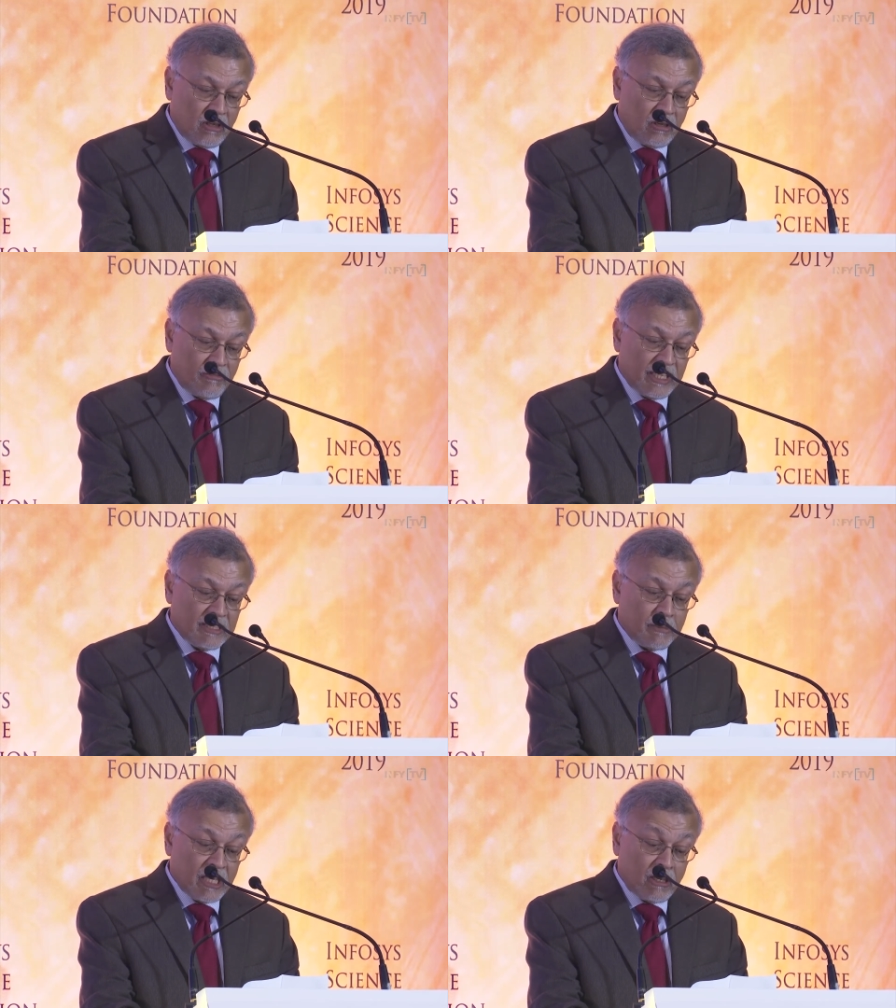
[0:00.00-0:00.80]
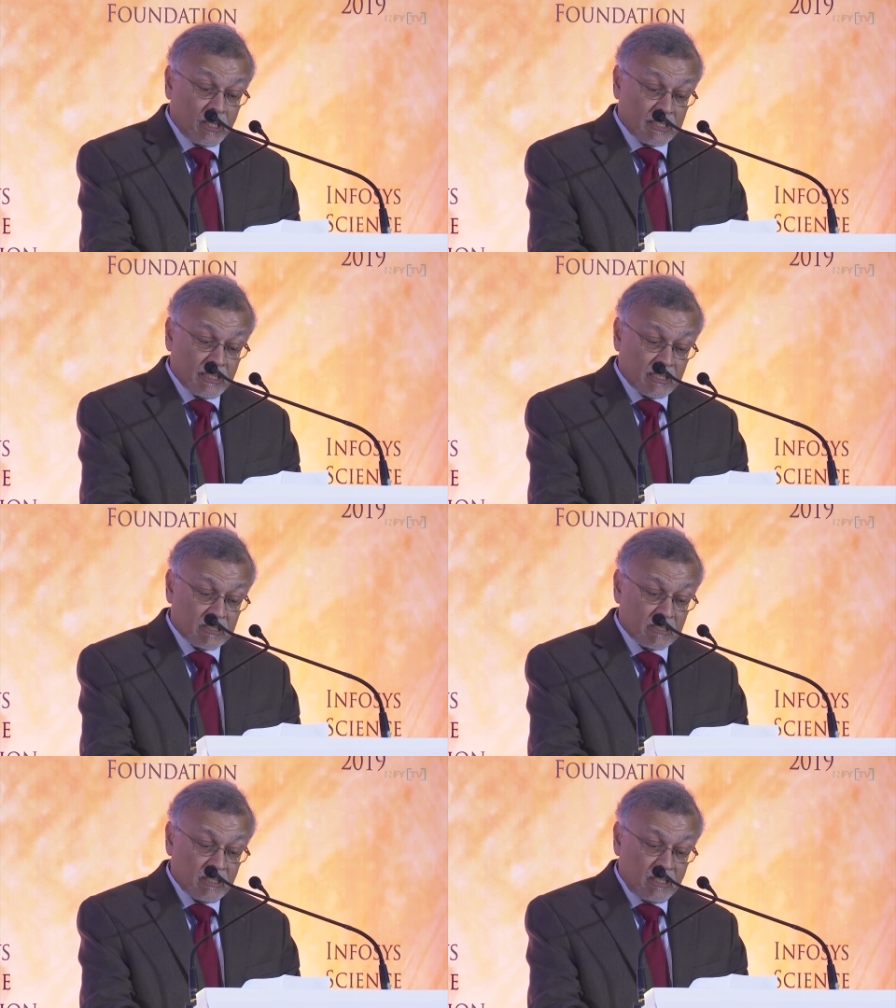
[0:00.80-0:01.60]
of
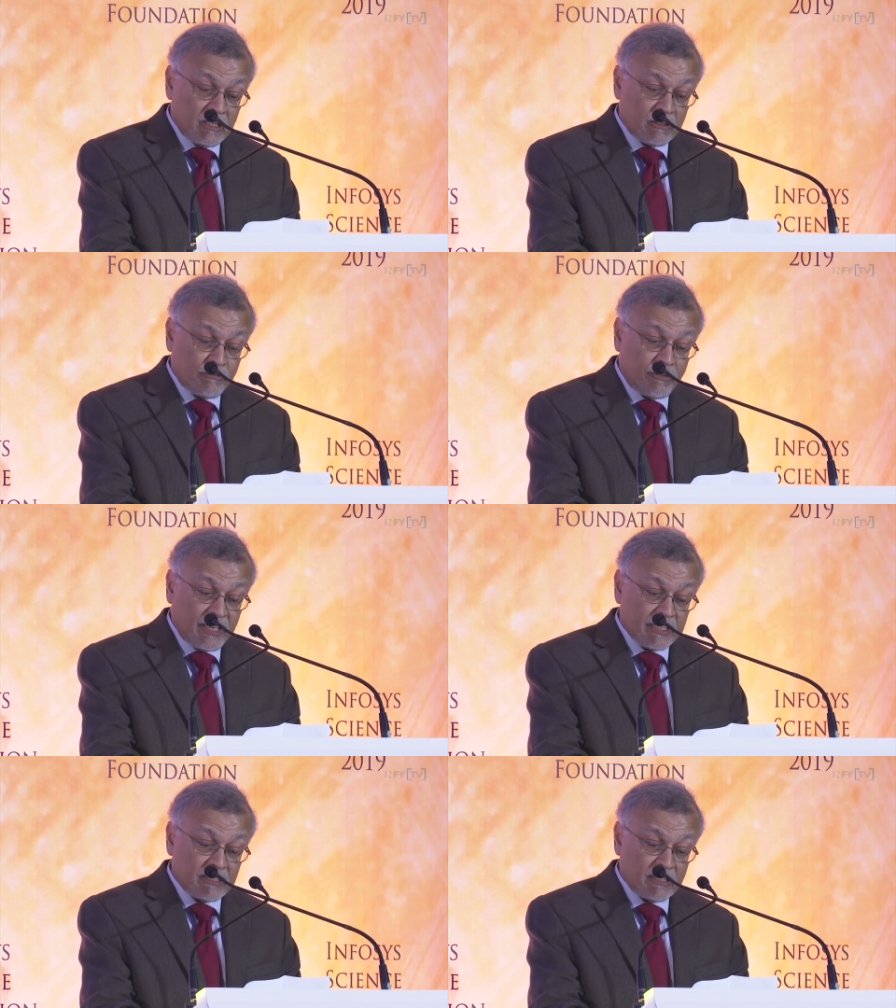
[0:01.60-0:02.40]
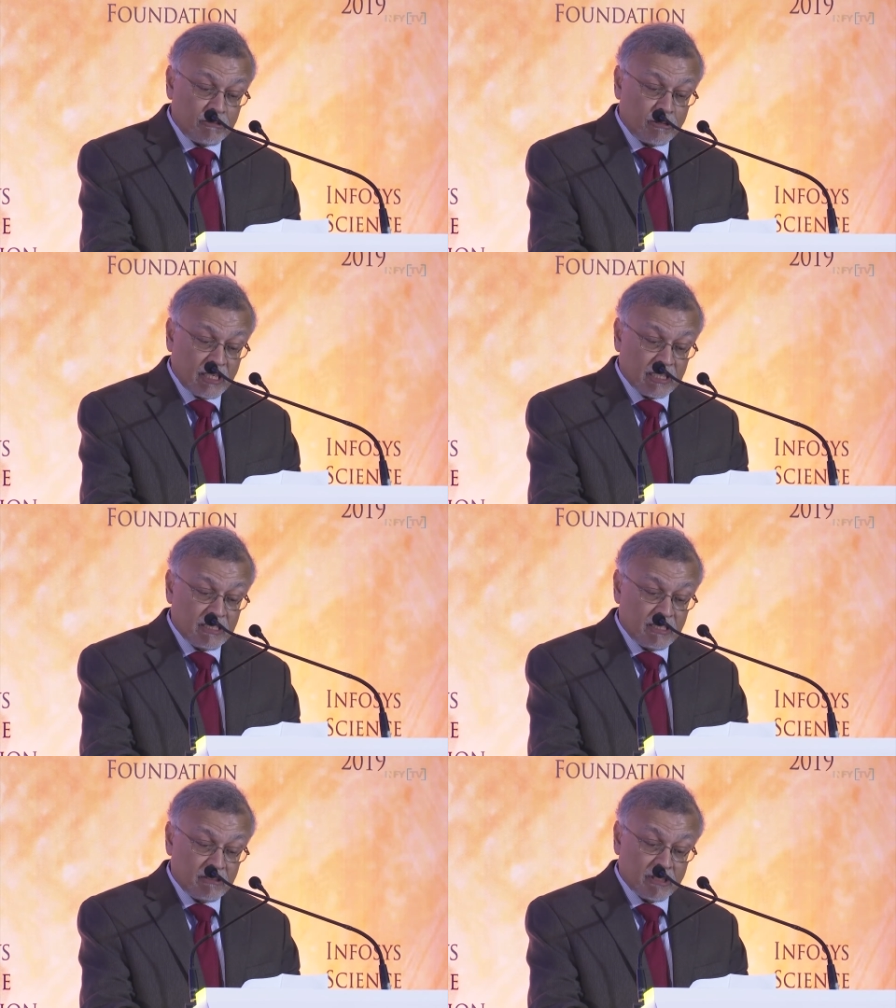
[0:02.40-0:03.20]
antibiotics to fight
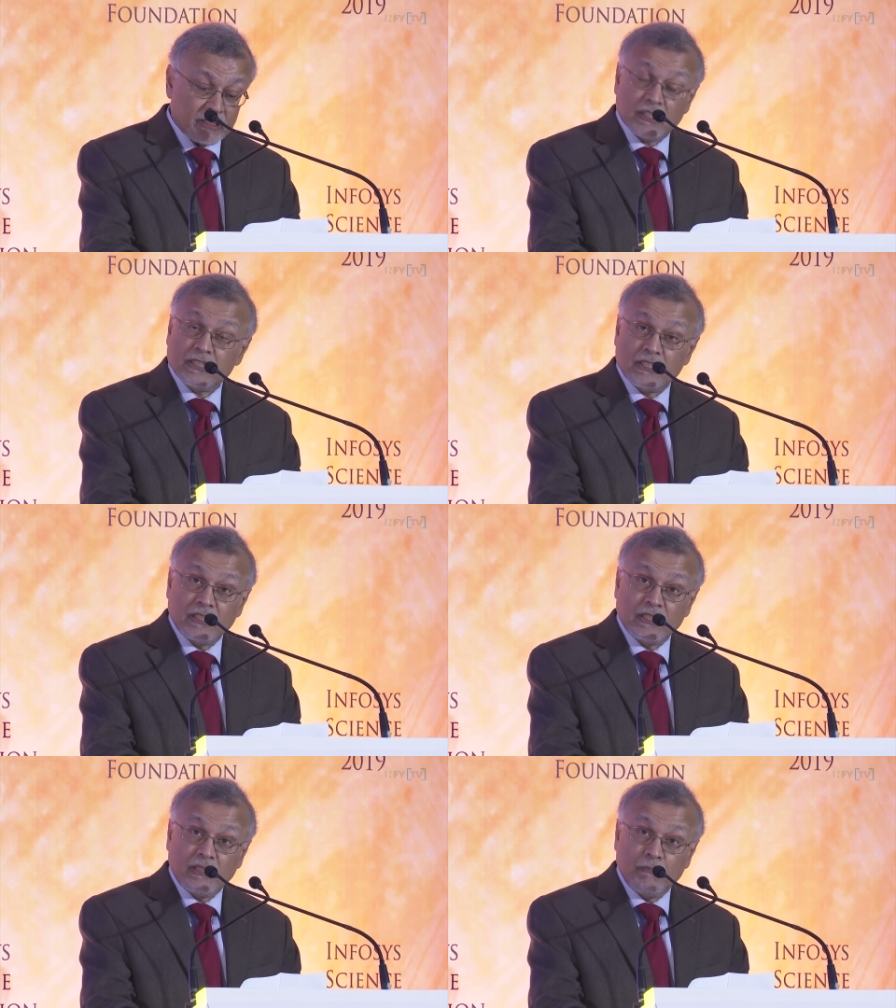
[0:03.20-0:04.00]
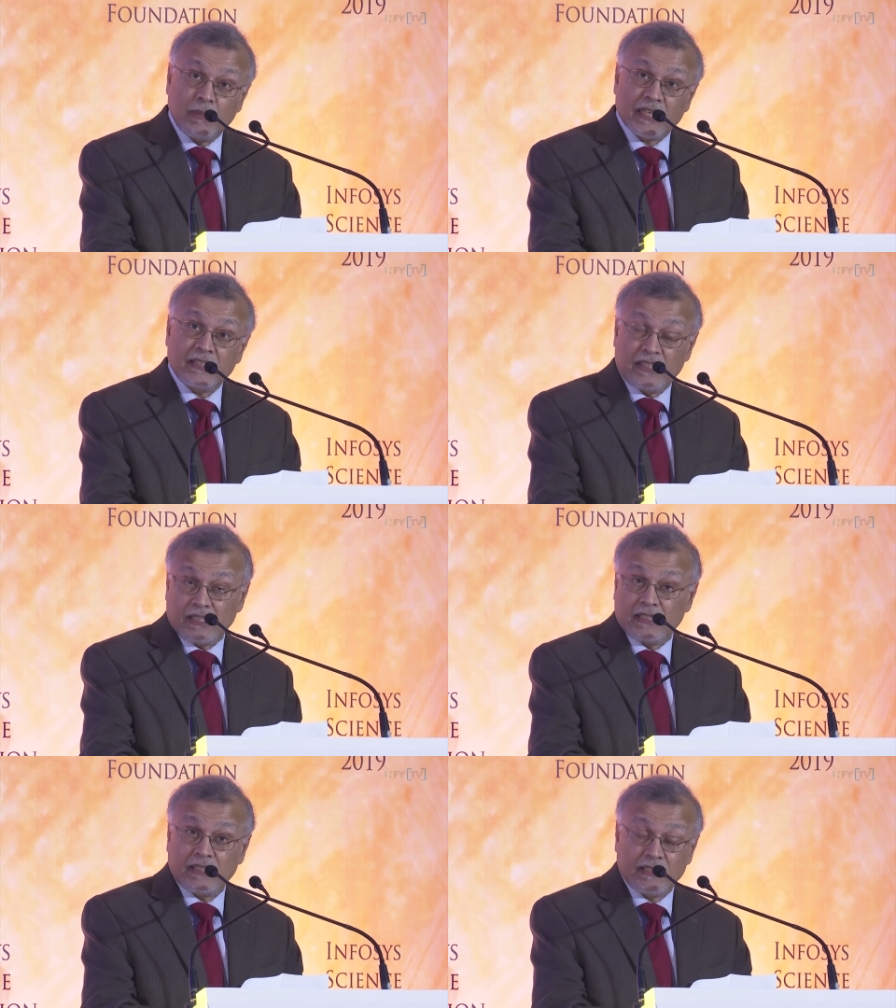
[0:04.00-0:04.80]
drug-resistant
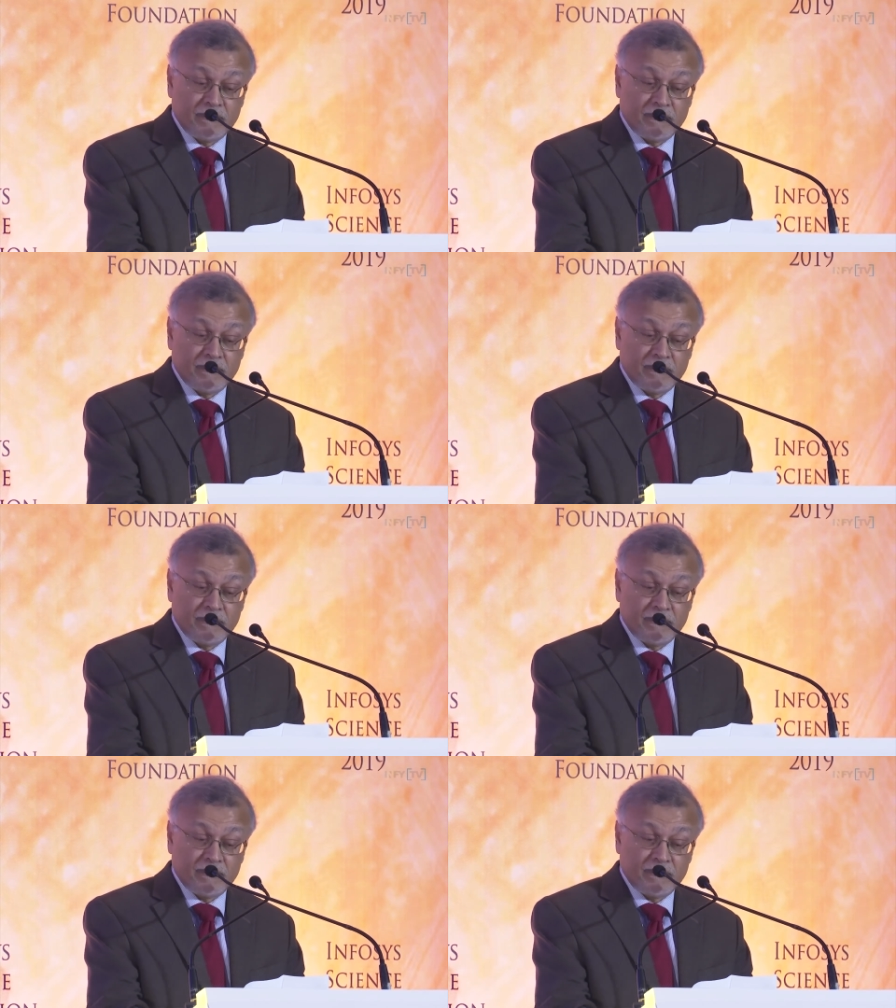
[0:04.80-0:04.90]
bacteria.